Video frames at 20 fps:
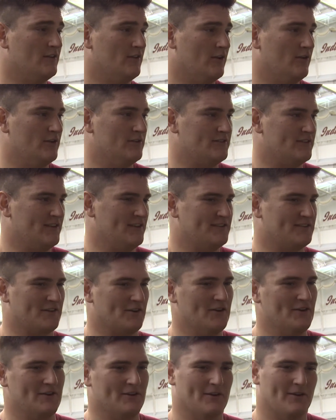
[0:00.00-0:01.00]
You know, it's, it's
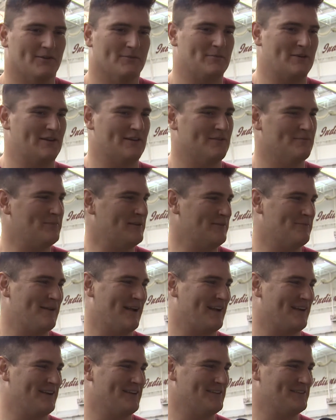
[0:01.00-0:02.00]
good. You know, being being
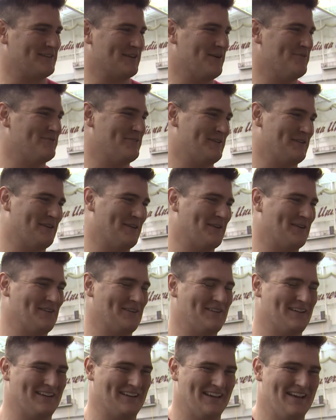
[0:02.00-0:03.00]
back here, it's comfy. You know,
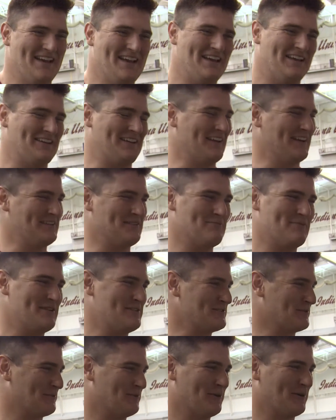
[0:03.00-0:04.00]
you you got
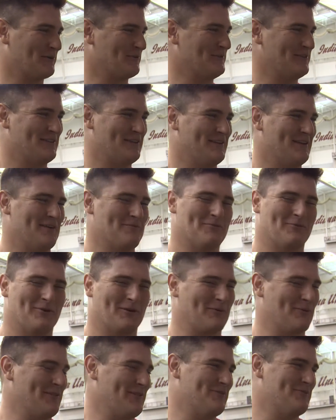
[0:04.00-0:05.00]
Dimitri working with you, and I've been
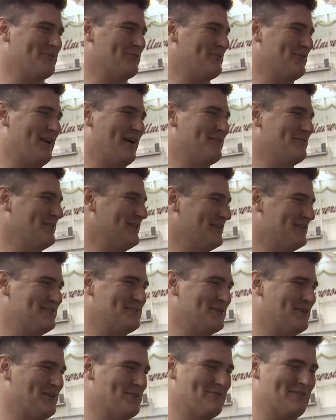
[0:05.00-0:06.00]
working with him for five years.
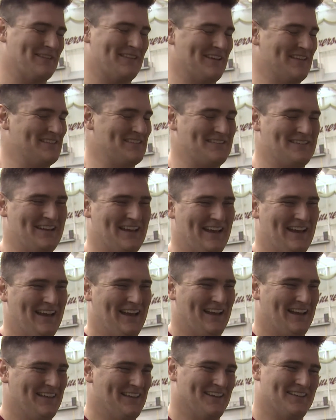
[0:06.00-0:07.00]
So I mean, that's
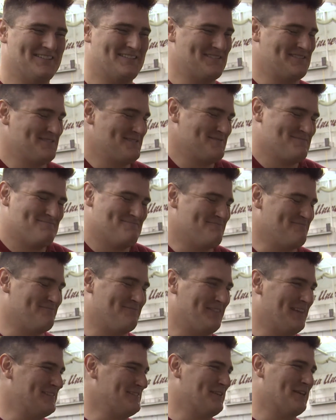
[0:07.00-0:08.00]
that's
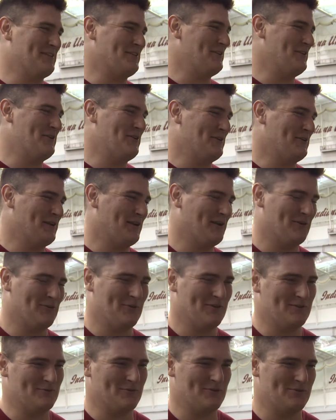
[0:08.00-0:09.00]
that's nothing new. You know,
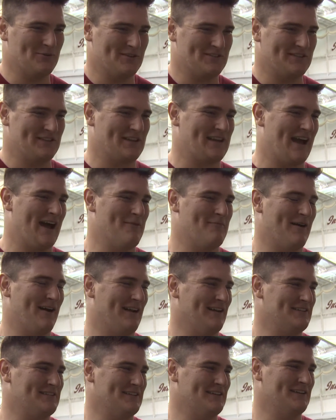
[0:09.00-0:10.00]
when, when we went to the combine,
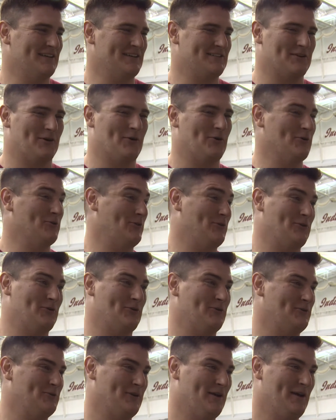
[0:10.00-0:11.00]
it's a it's a whole
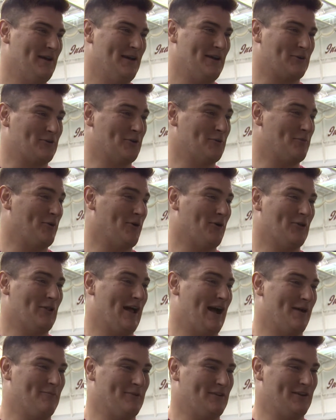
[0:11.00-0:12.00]
new group of old
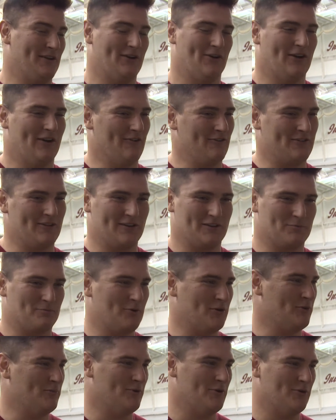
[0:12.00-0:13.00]
linemen. You know, and everything's
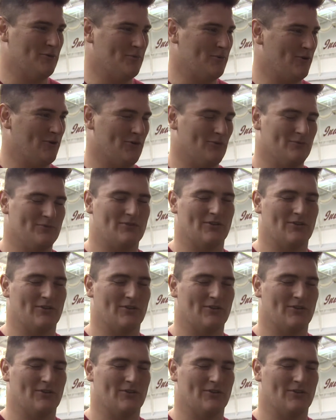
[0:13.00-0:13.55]
boom, boom, boom.